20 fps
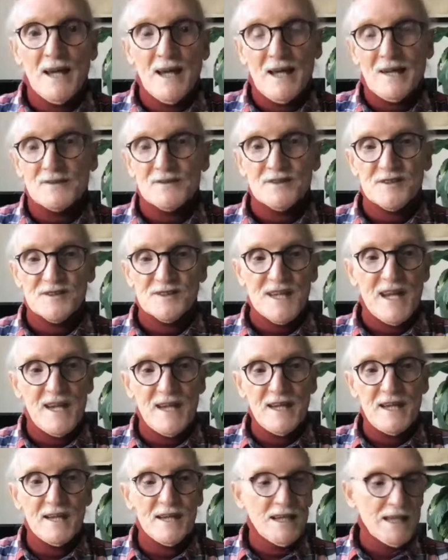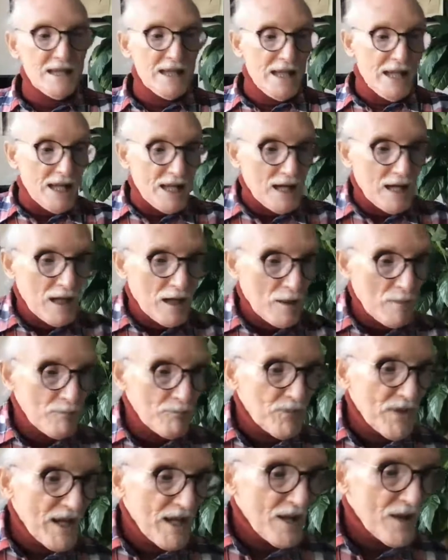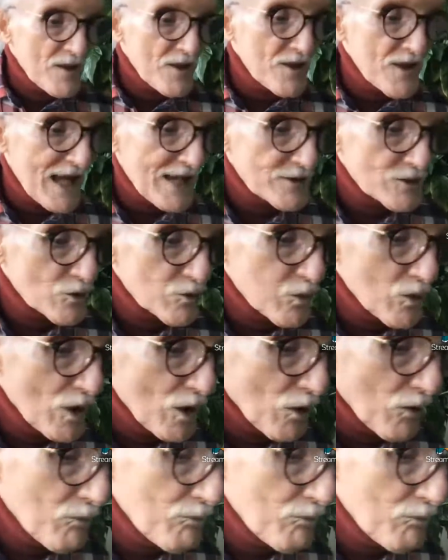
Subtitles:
and say, that will